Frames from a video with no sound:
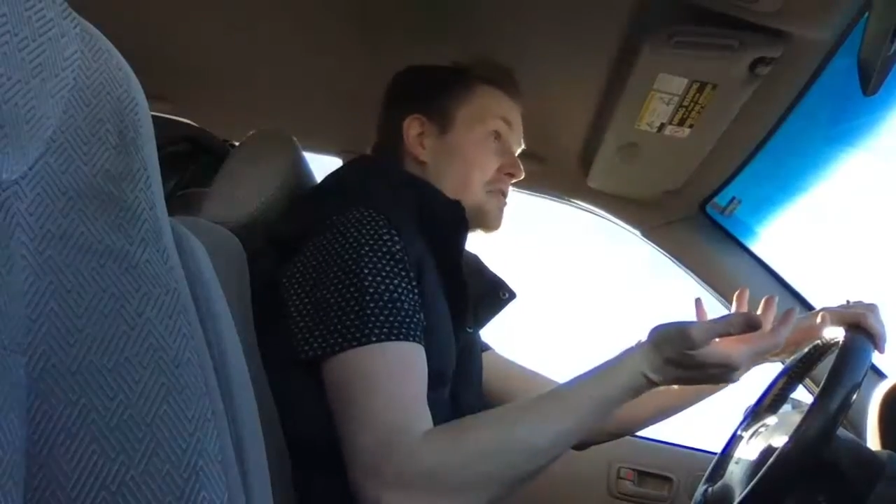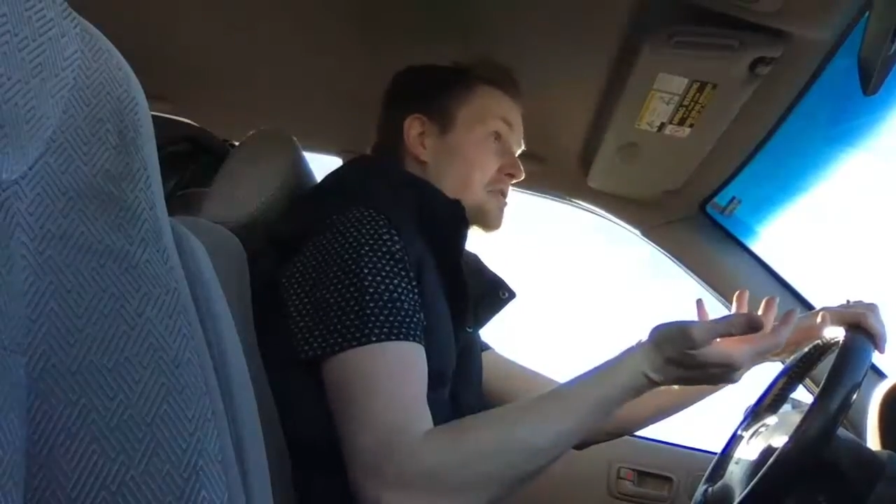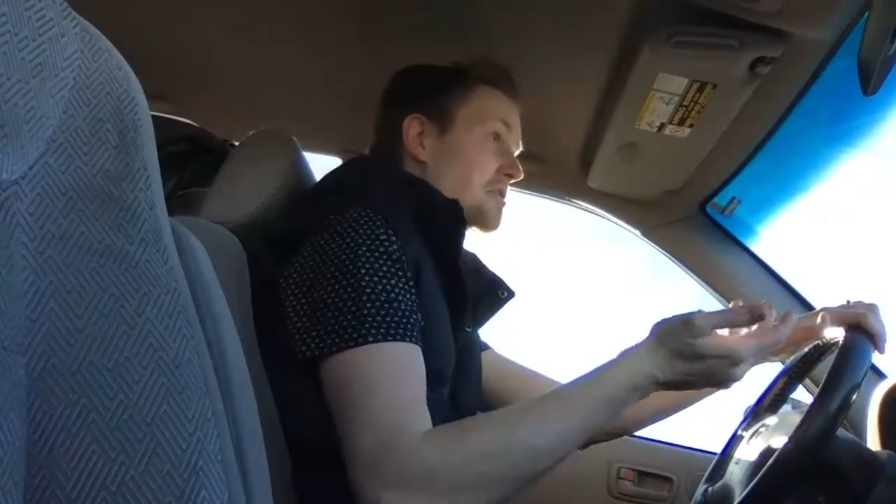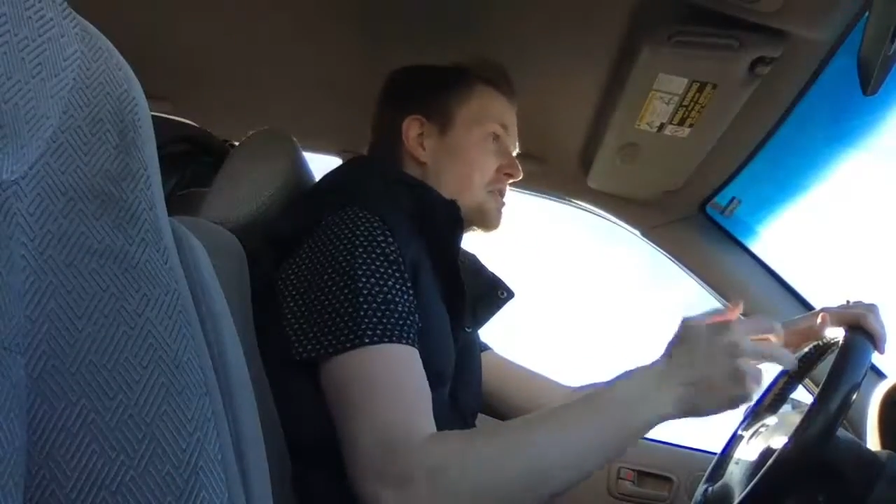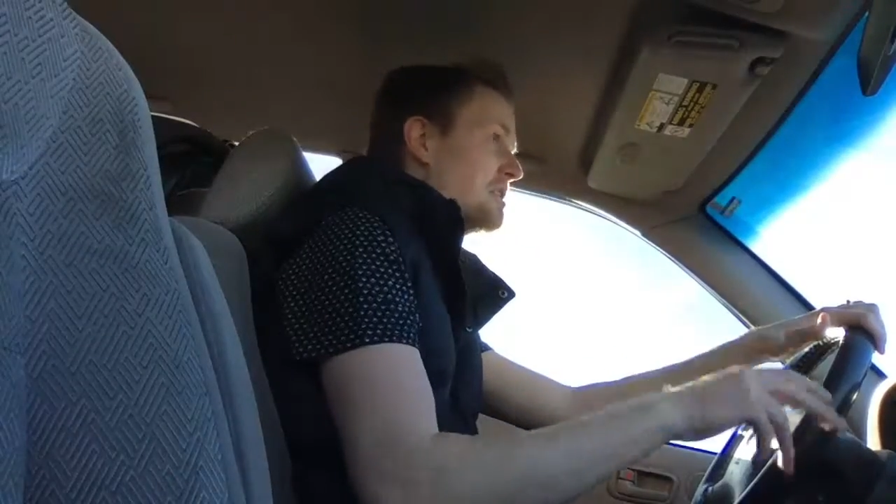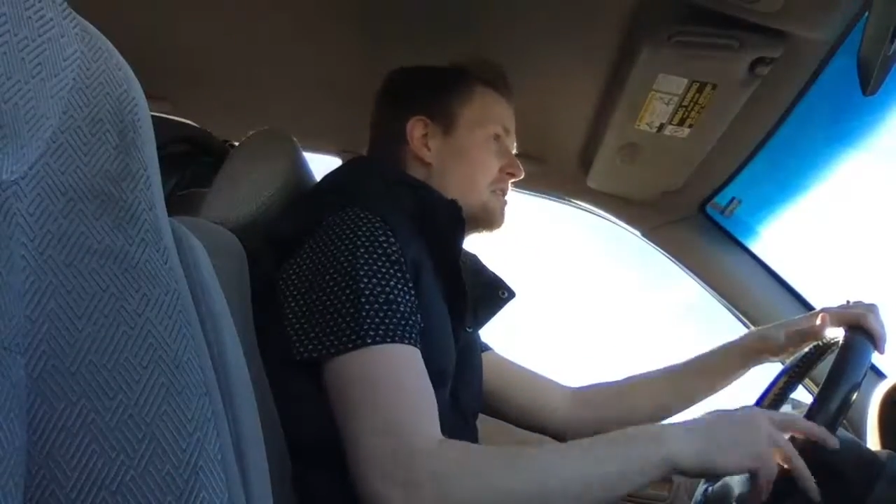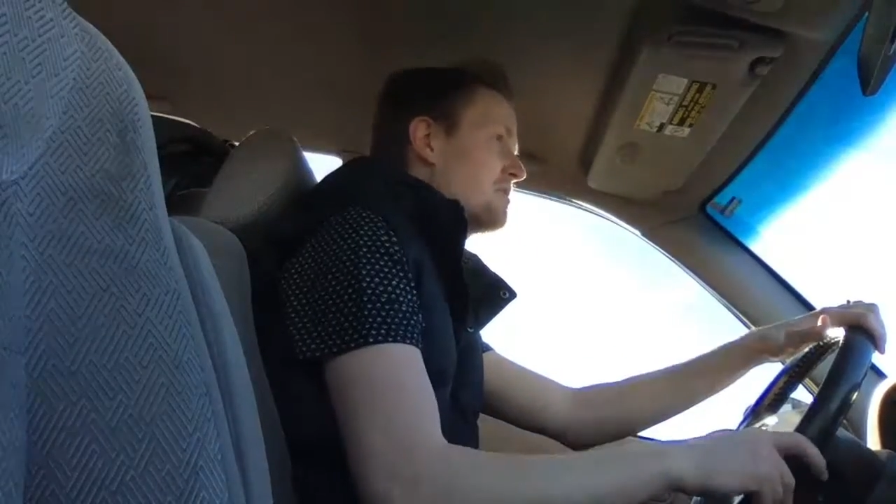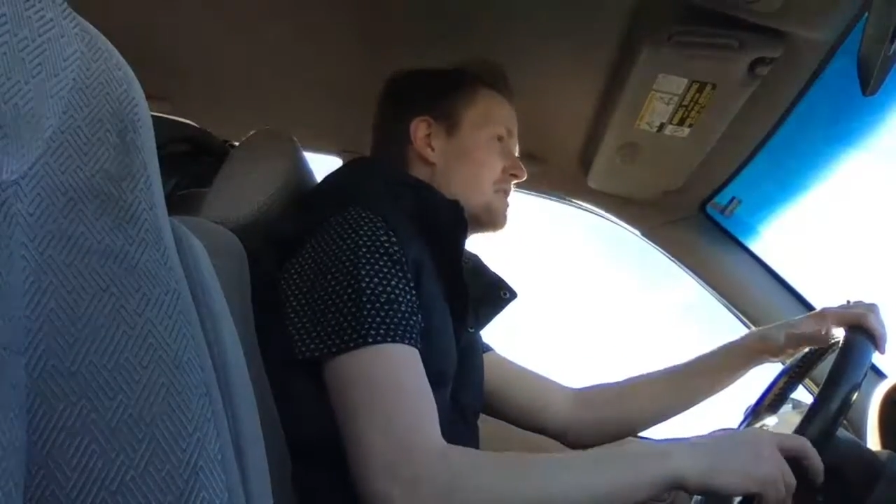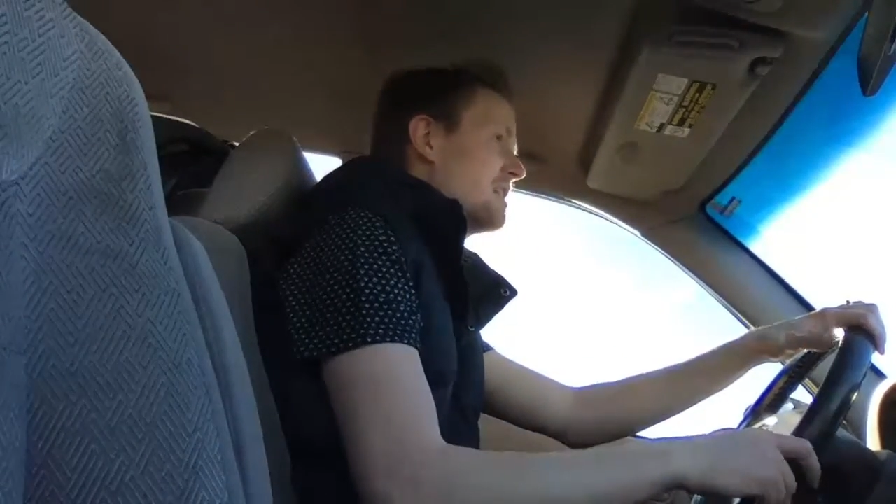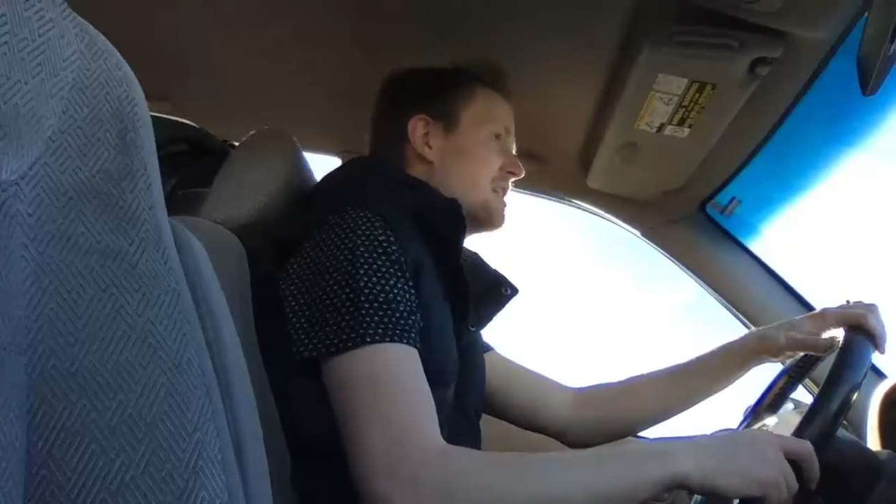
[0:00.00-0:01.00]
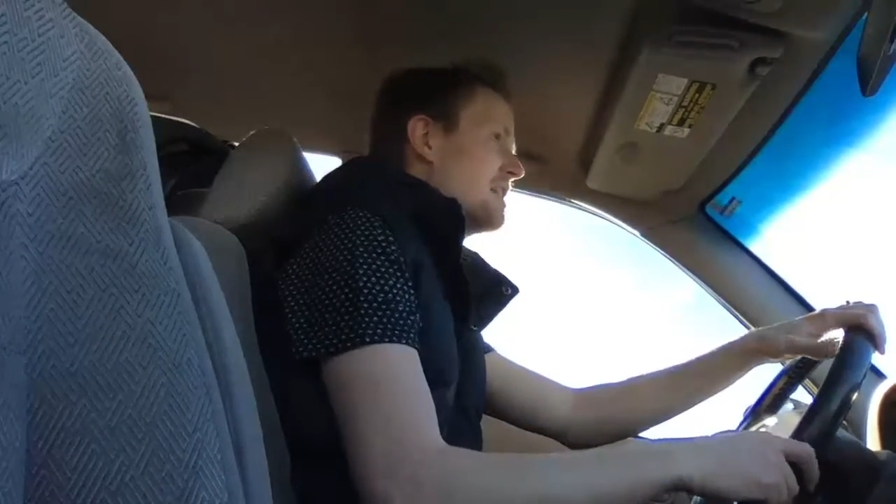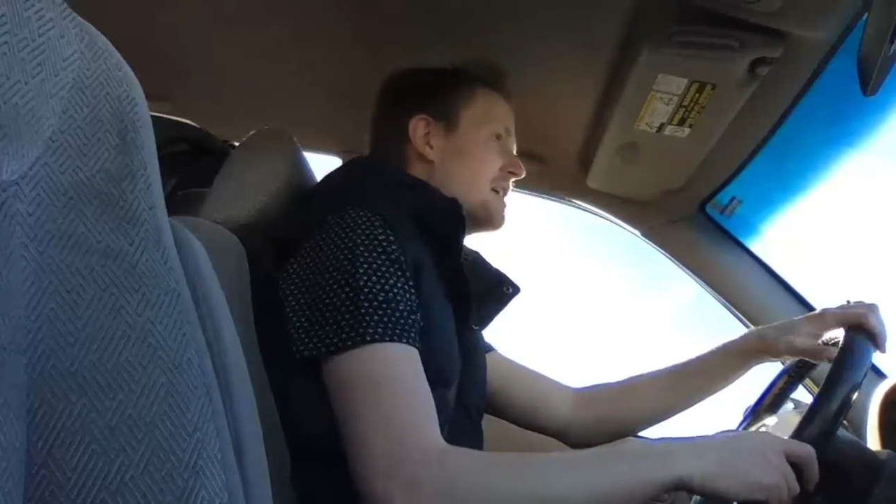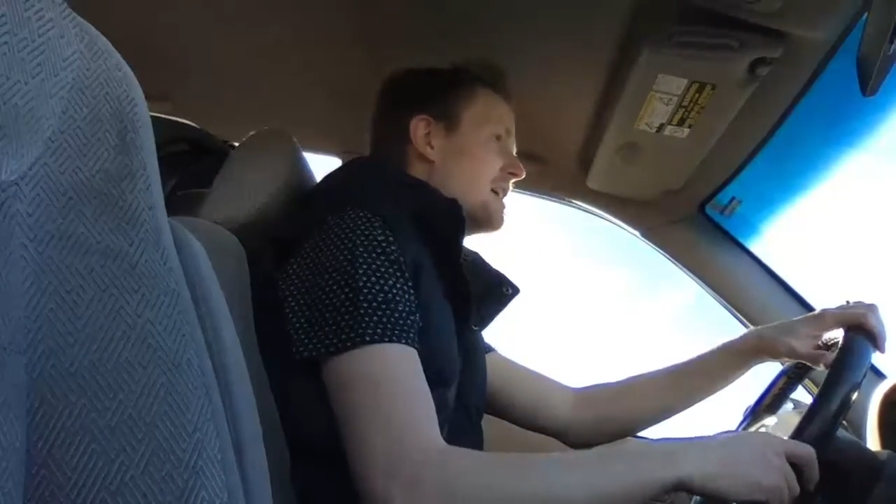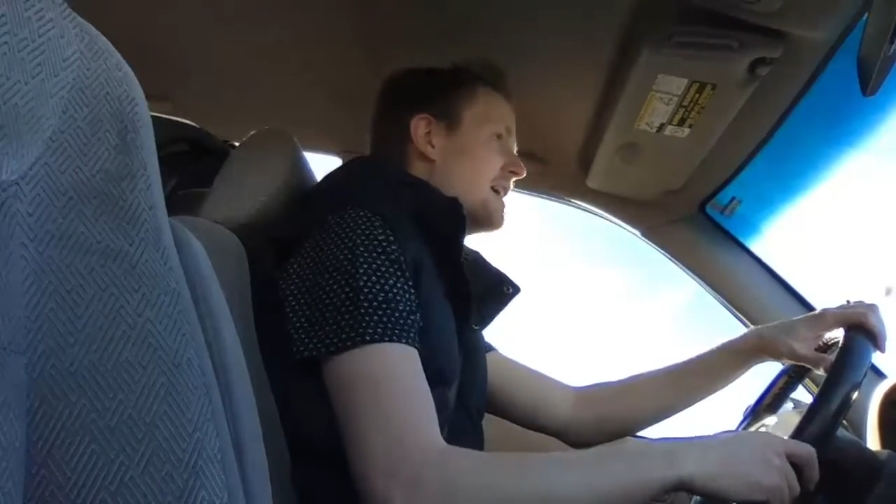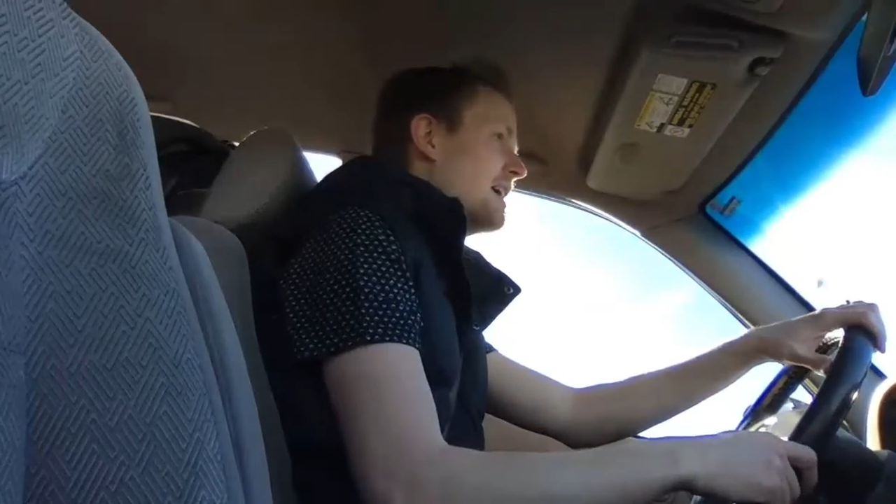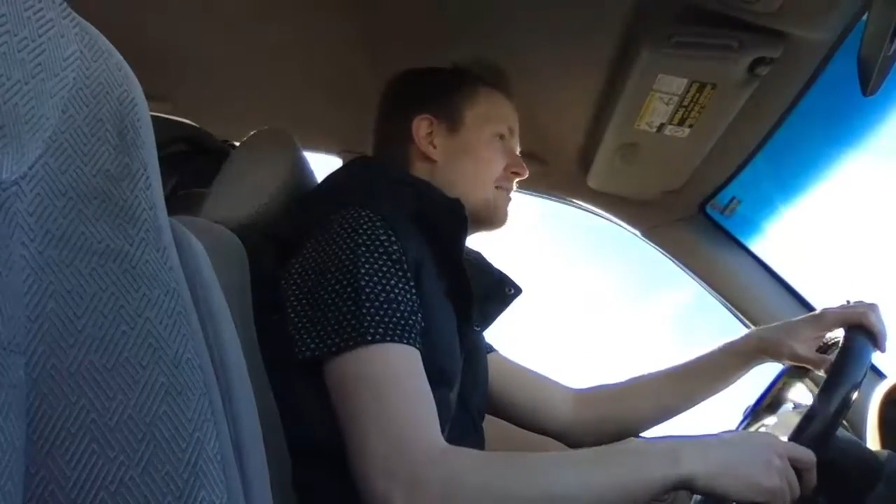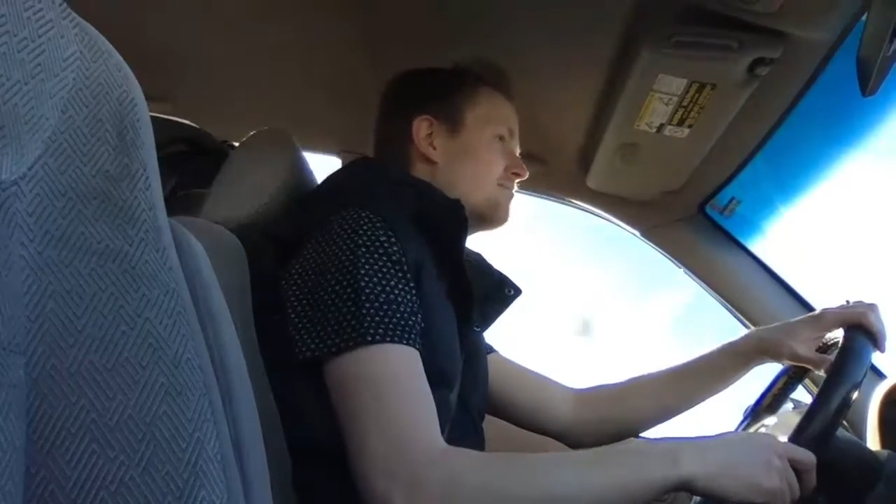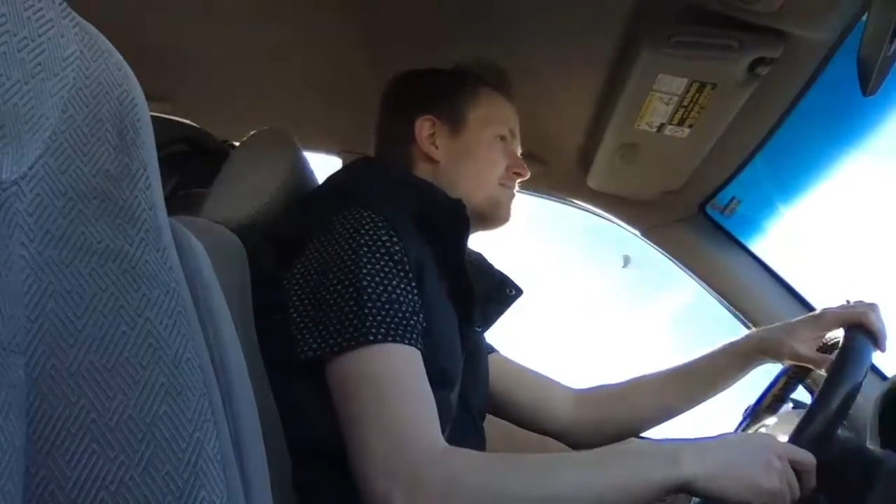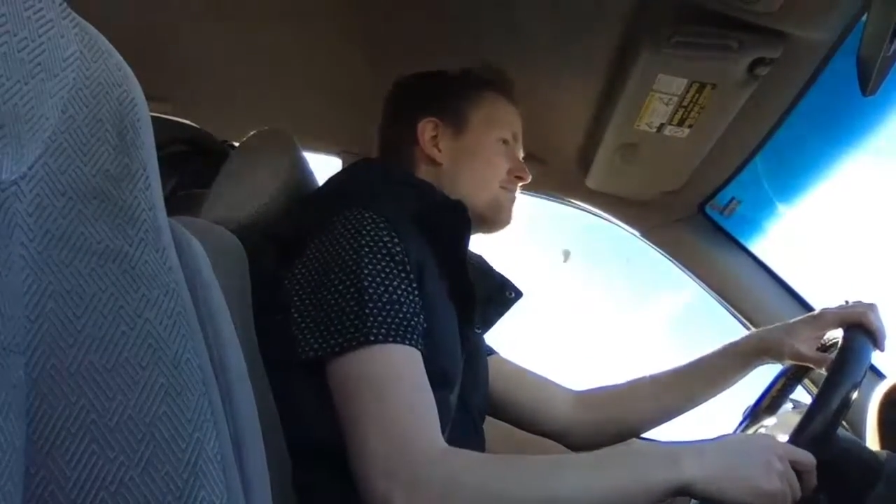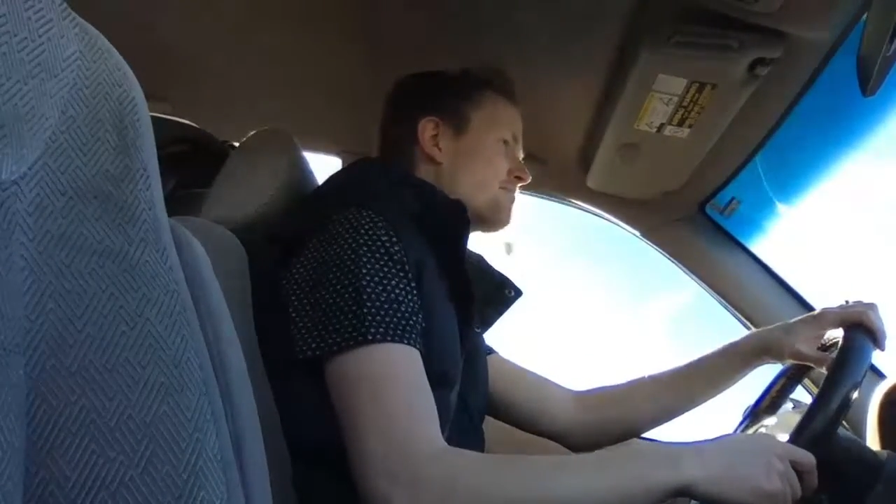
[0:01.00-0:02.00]
alternative.
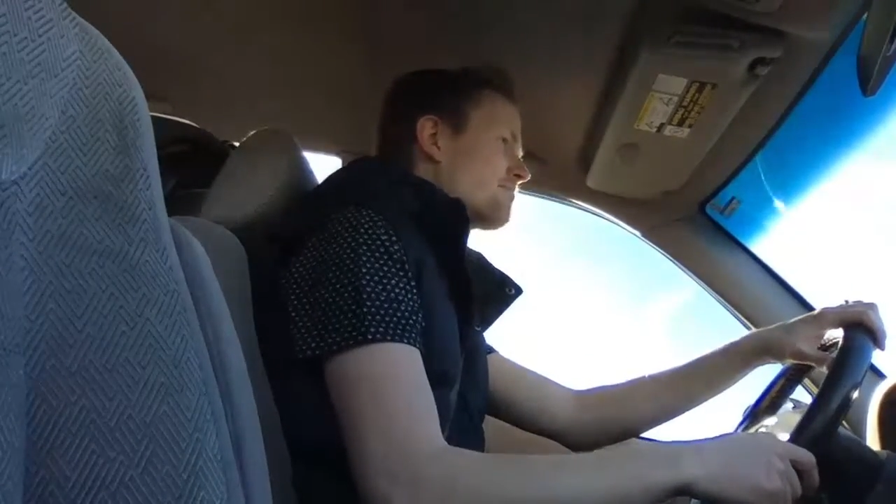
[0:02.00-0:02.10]
Um,